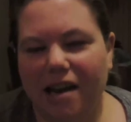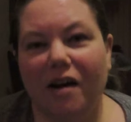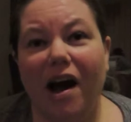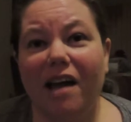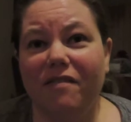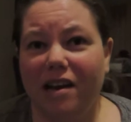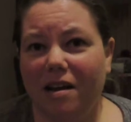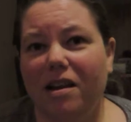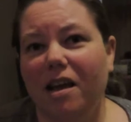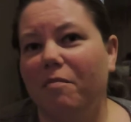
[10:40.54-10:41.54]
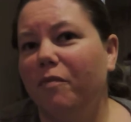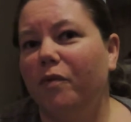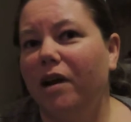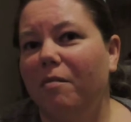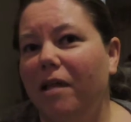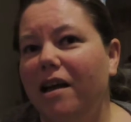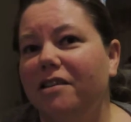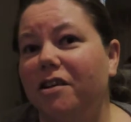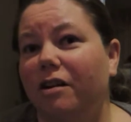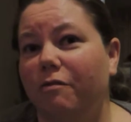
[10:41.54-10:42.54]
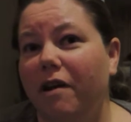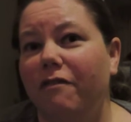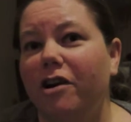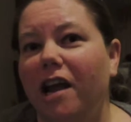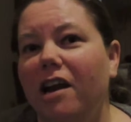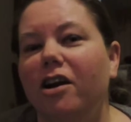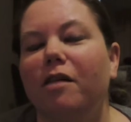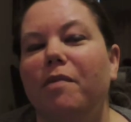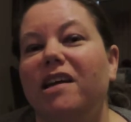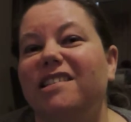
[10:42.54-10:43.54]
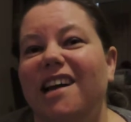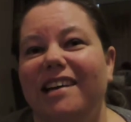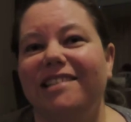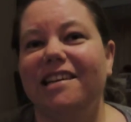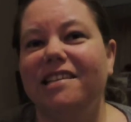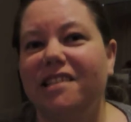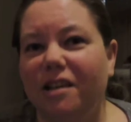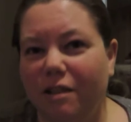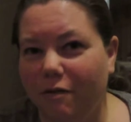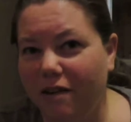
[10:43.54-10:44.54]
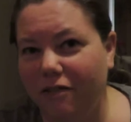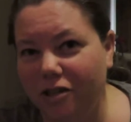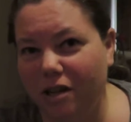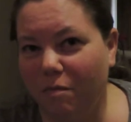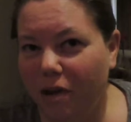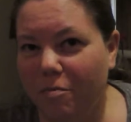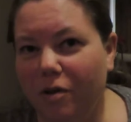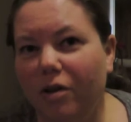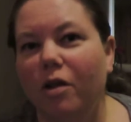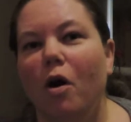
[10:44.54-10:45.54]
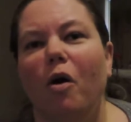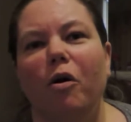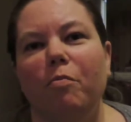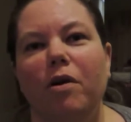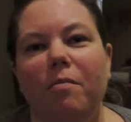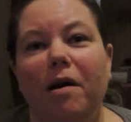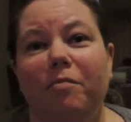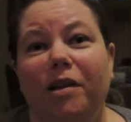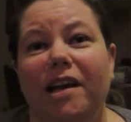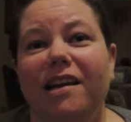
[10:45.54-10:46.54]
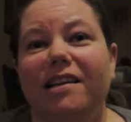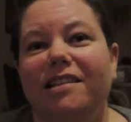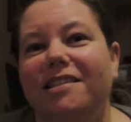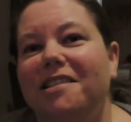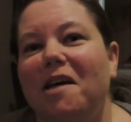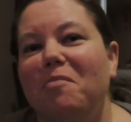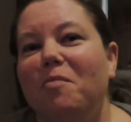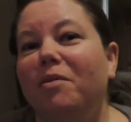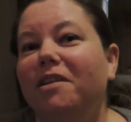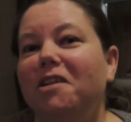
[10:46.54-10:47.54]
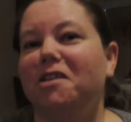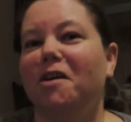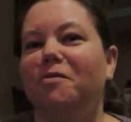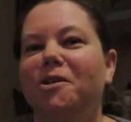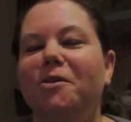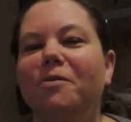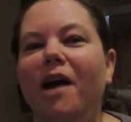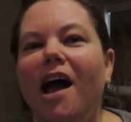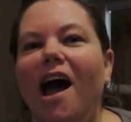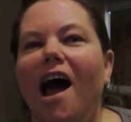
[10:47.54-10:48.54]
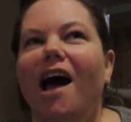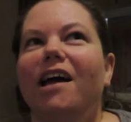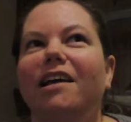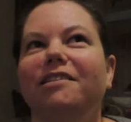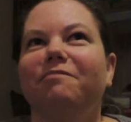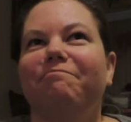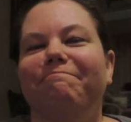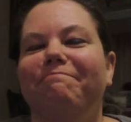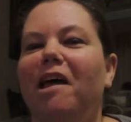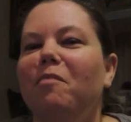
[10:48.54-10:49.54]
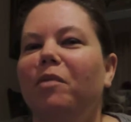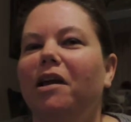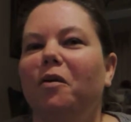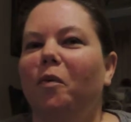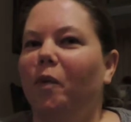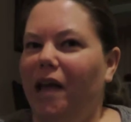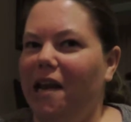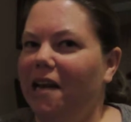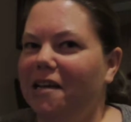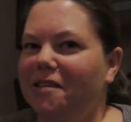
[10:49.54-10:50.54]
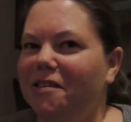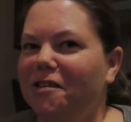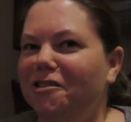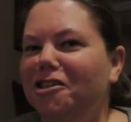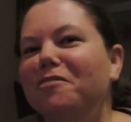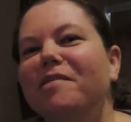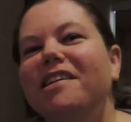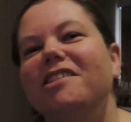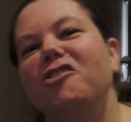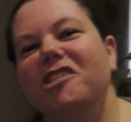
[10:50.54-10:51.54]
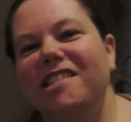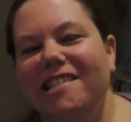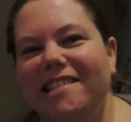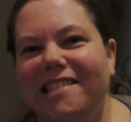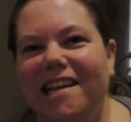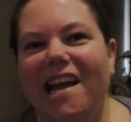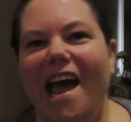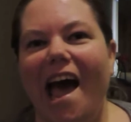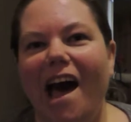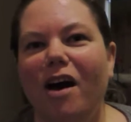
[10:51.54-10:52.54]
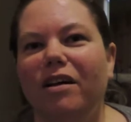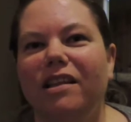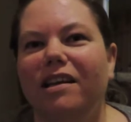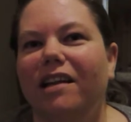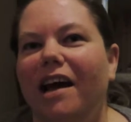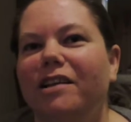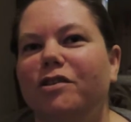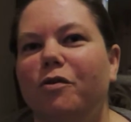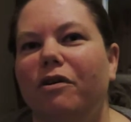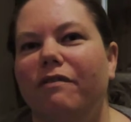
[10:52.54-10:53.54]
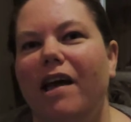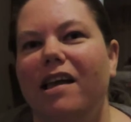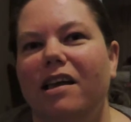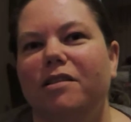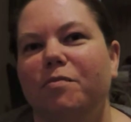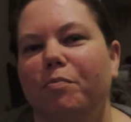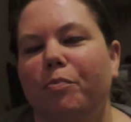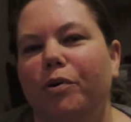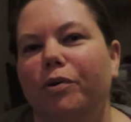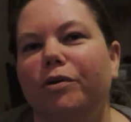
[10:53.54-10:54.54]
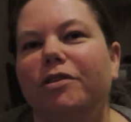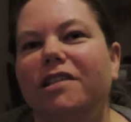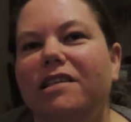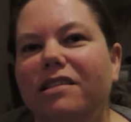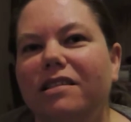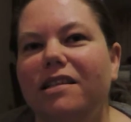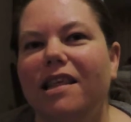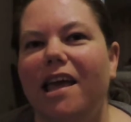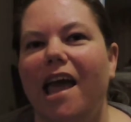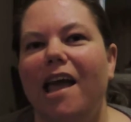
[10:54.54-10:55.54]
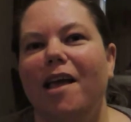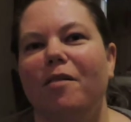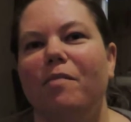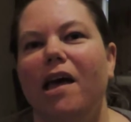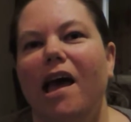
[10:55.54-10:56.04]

Now, I have a nickname when I play. It's called the Reaver Neater, because I tend to stick the Reavers on people or put them on planets that people need to go to. I play to win. So it should be interesting to see how the Alliance Corvette gets pulled into the game